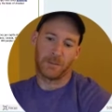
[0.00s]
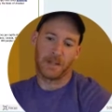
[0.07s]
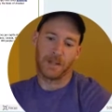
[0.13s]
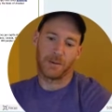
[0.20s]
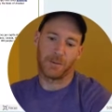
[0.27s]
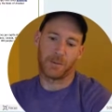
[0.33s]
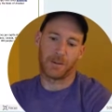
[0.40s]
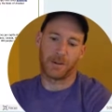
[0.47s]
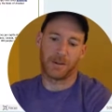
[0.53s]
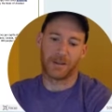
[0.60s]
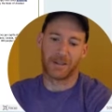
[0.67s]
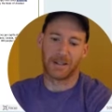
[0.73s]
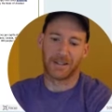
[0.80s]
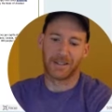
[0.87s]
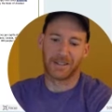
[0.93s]
page
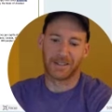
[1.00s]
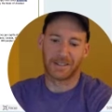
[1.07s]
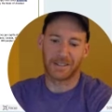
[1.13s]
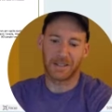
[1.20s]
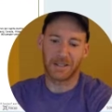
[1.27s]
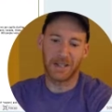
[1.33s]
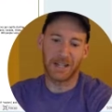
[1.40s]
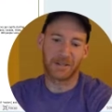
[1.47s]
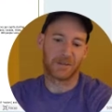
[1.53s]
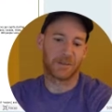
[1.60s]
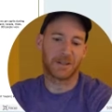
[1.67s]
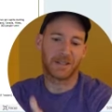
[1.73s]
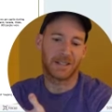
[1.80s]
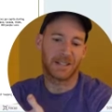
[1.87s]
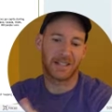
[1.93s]
border there. So yeah,
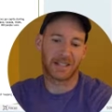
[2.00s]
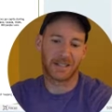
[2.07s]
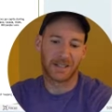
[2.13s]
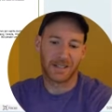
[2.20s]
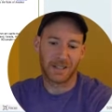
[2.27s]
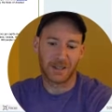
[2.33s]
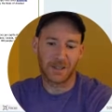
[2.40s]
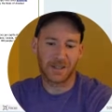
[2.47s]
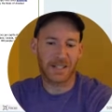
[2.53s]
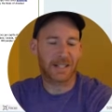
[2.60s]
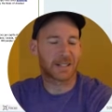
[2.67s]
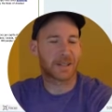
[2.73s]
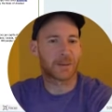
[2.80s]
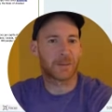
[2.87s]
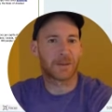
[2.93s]
just to just
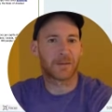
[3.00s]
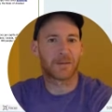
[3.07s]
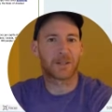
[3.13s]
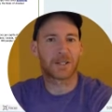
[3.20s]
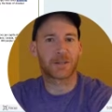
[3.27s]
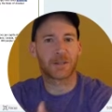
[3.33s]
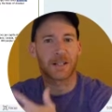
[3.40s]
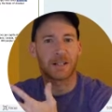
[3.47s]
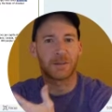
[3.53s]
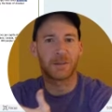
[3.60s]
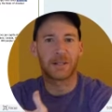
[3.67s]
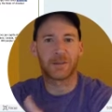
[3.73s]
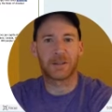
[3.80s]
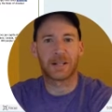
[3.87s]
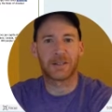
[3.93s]
add a little bit of visual
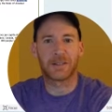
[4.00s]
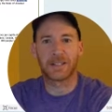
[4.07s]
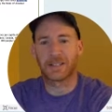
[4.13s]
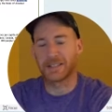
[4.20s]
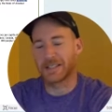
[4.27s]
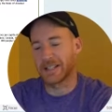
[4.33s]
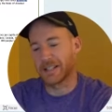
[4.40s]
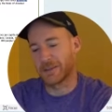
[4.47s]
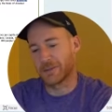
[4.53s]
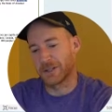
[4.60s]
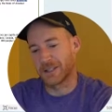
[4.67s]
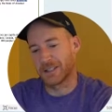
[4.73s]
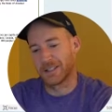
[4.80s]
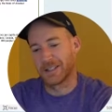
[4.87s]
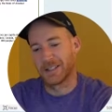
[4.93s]
element around the sides of
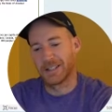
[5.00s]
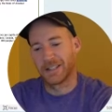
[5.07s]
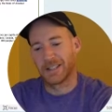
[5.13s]
our